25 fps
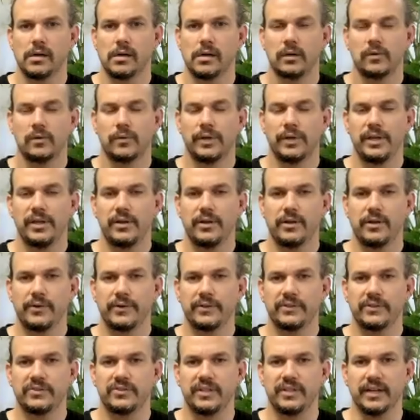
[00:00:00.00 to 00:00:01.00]
What do you
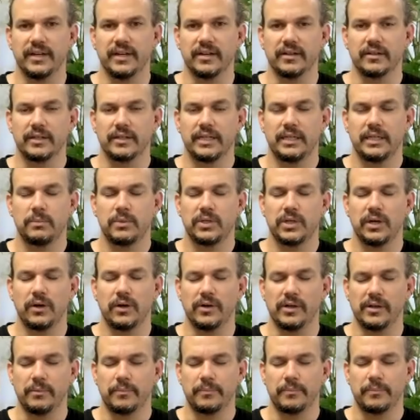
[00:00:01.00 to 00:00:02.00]
notice there? Keep
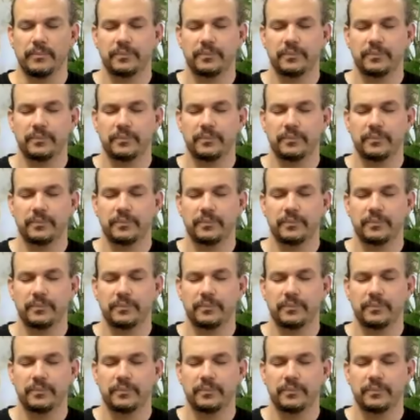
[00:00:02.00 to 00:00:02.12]
going.